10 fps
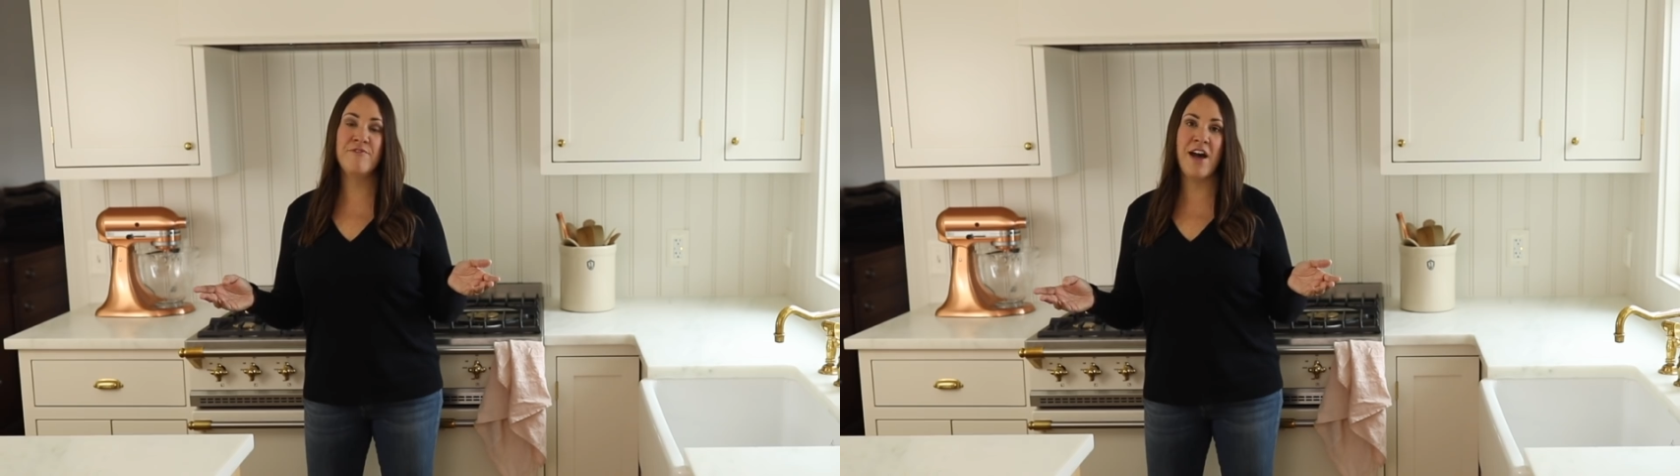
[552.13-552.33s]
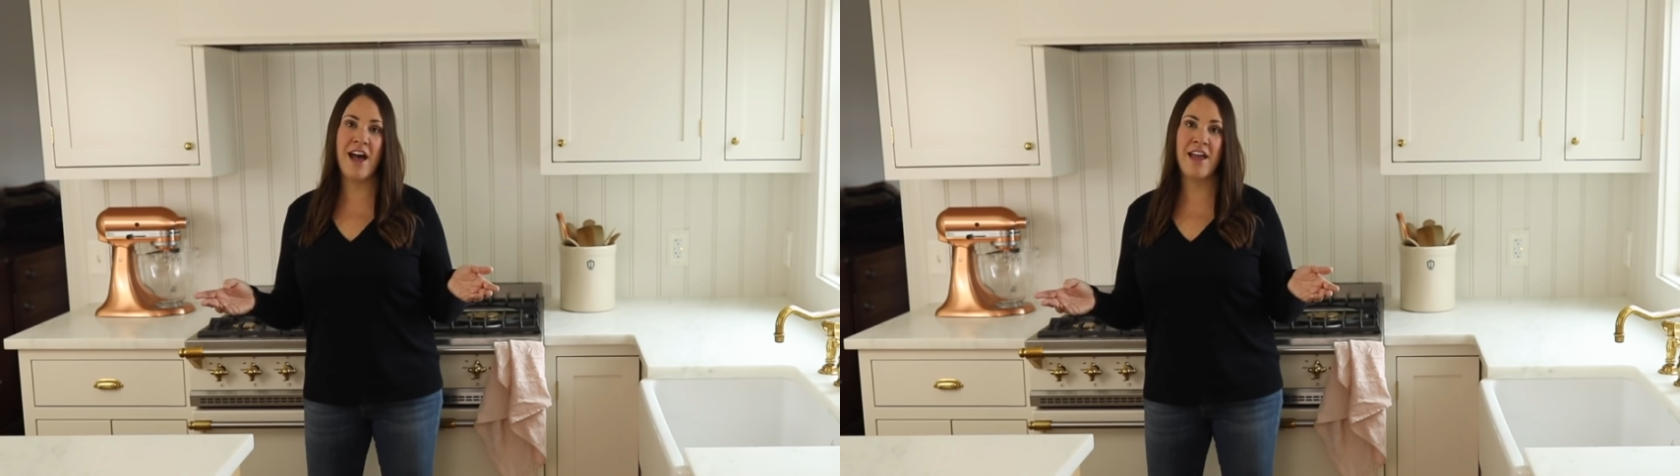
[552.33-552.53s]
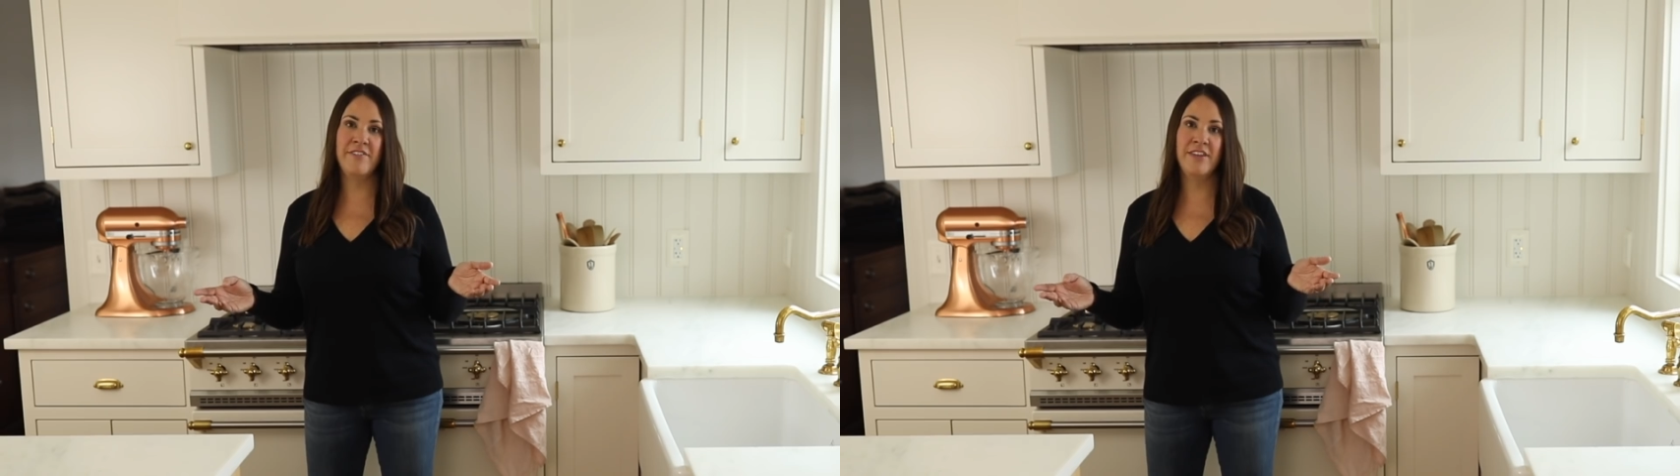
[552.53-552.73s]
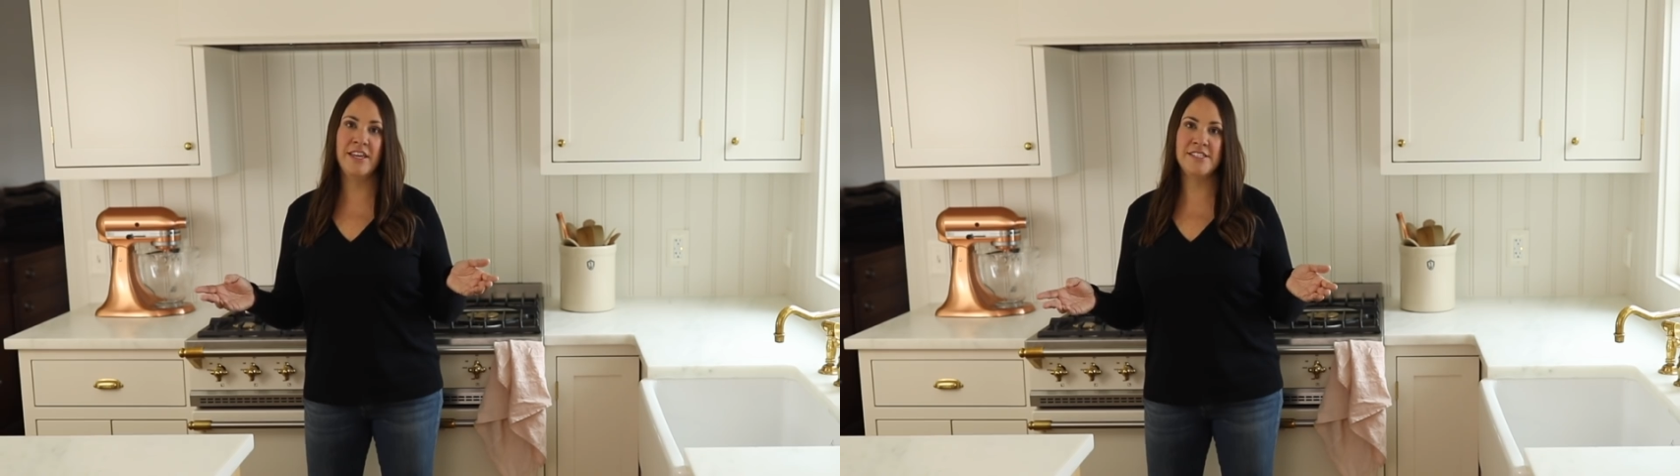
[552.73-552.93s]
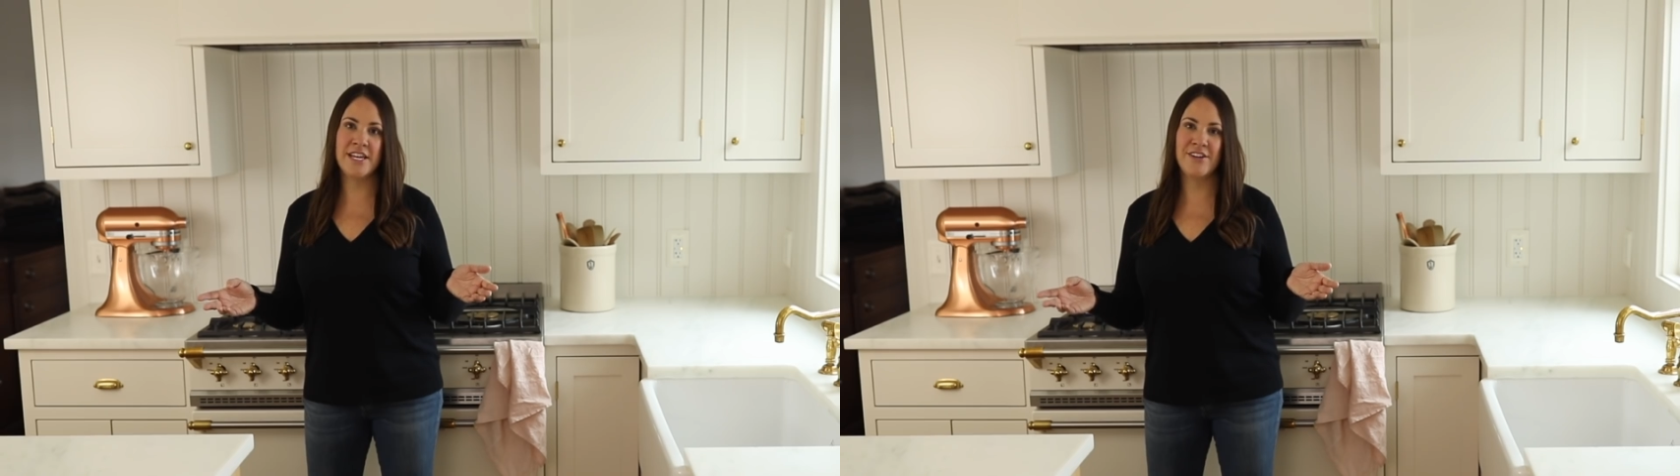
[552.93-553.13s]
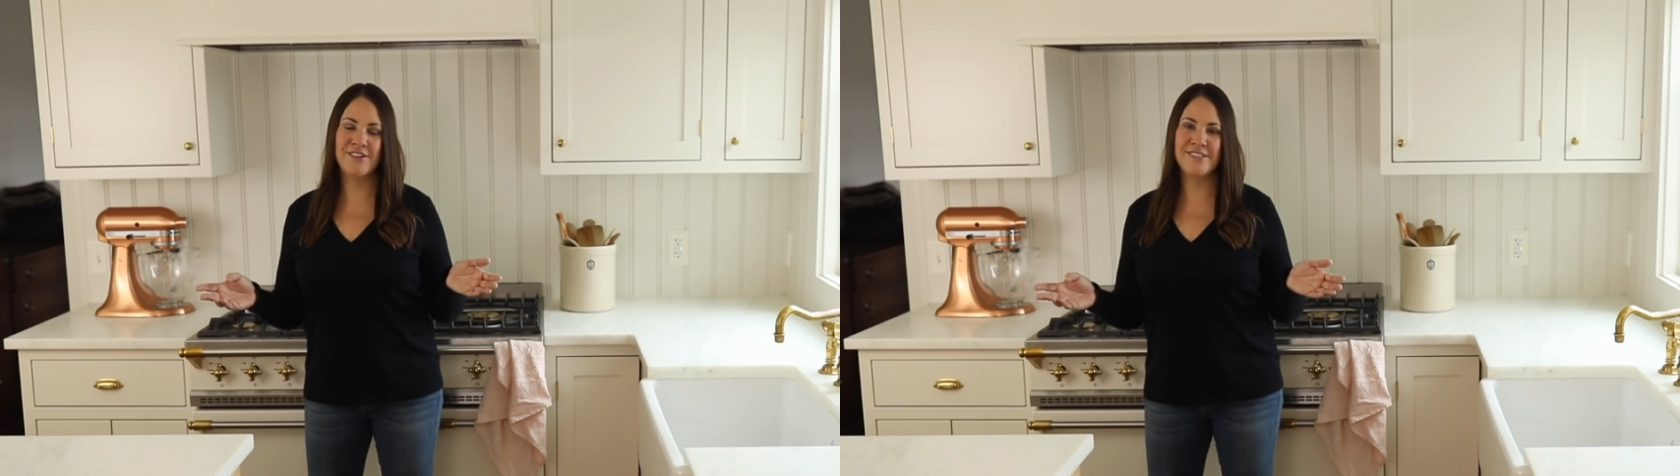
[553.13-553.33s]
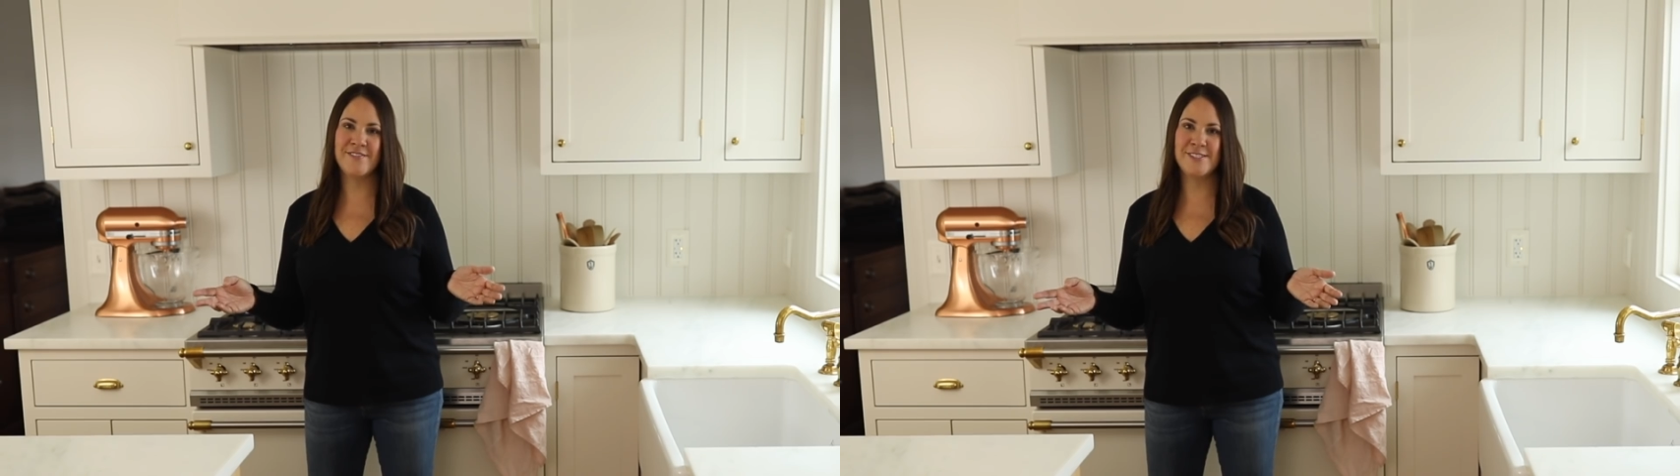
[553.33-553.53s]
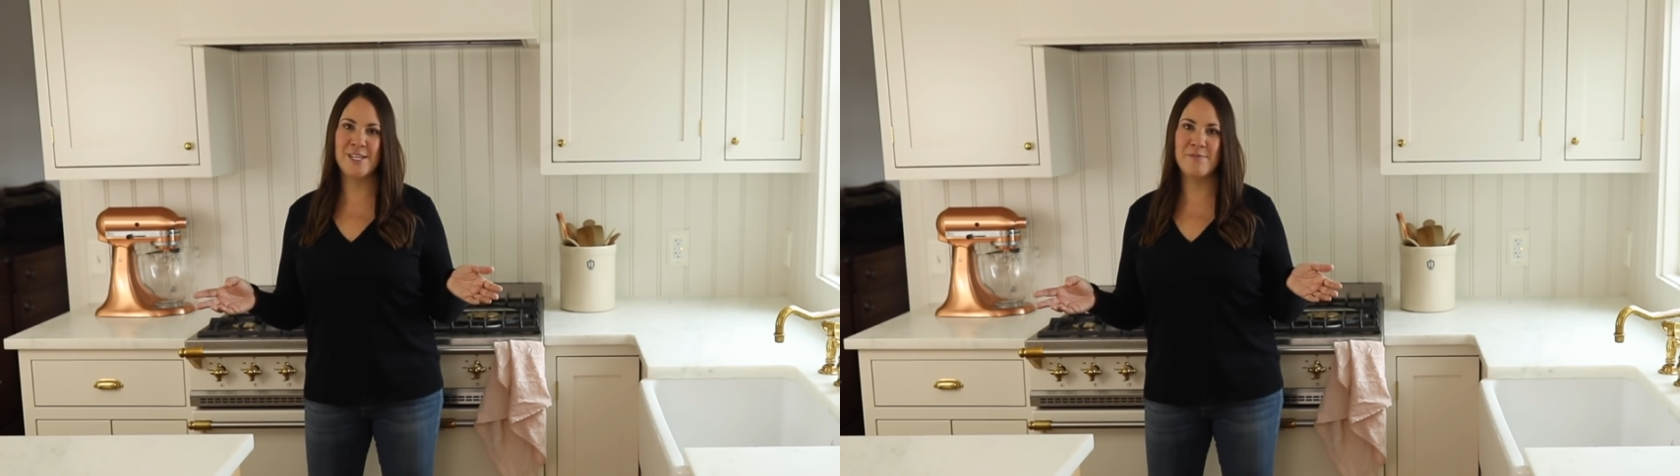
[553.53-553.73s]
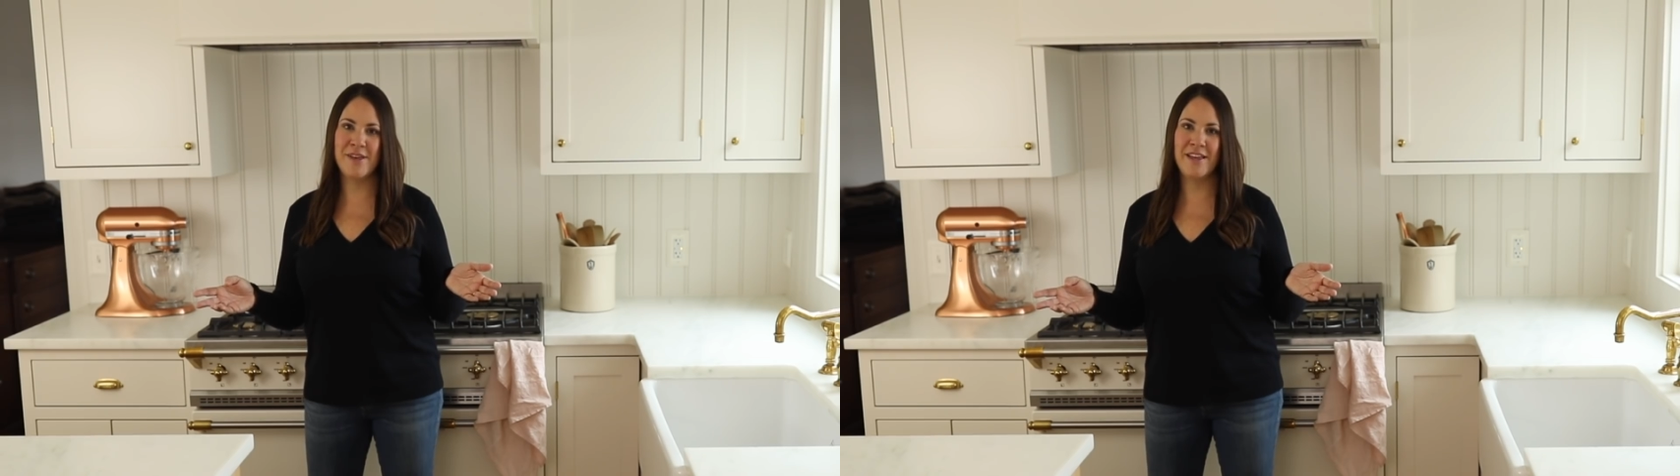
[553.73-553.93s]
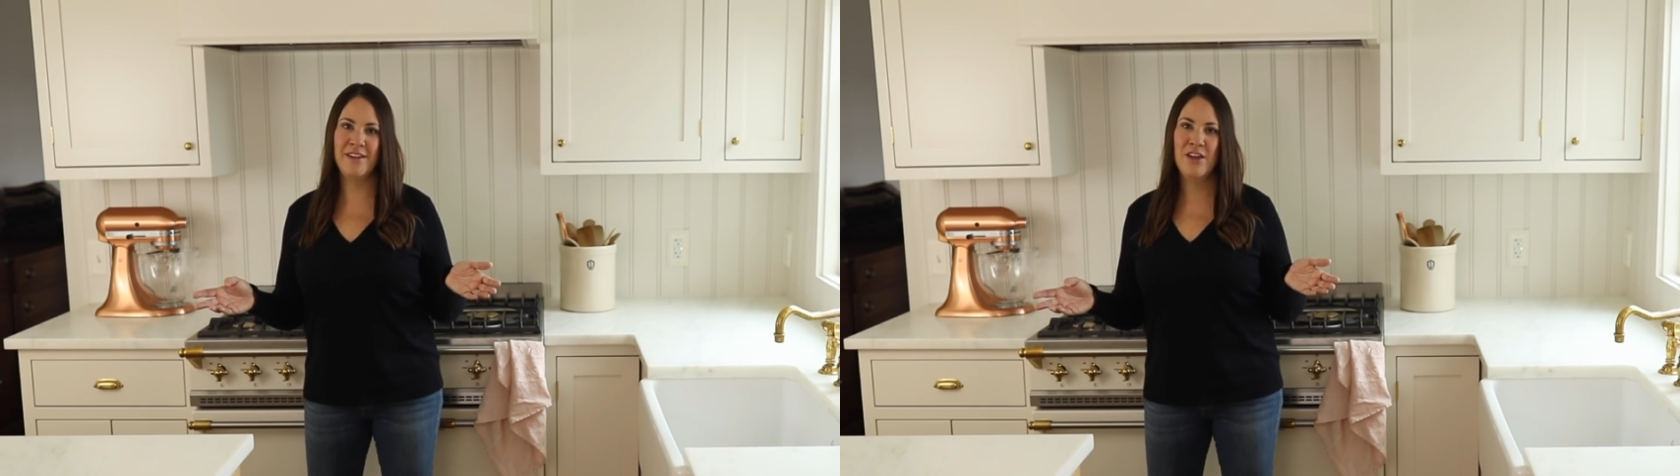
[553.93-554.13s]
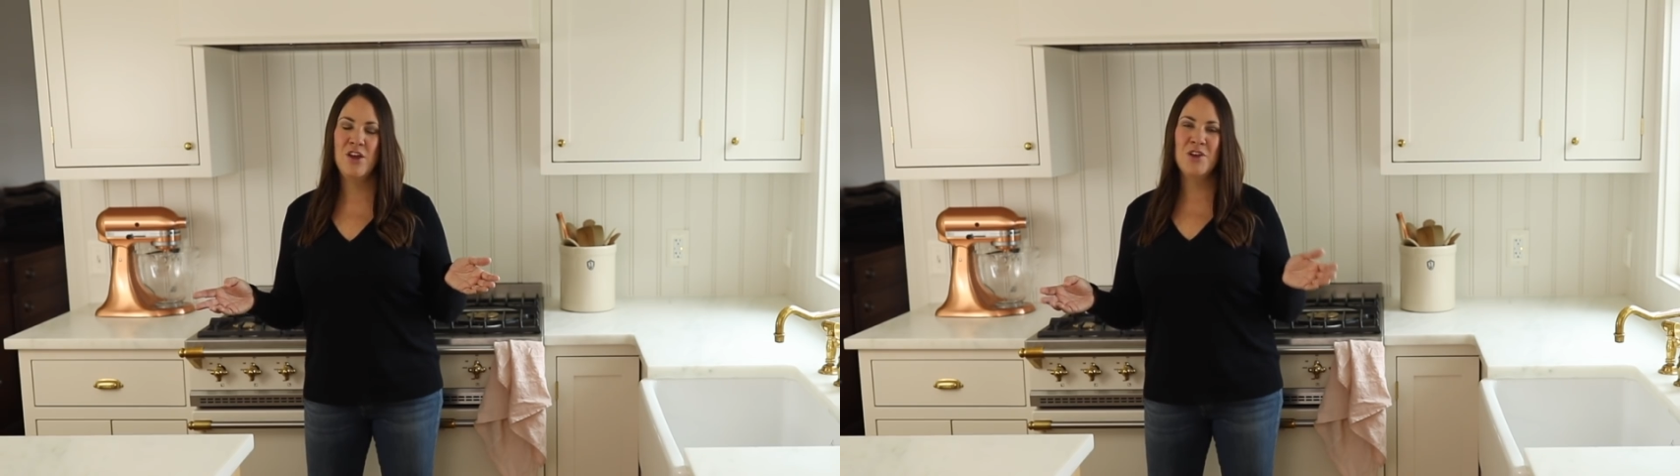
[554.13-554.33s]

5 containers of cinnamon,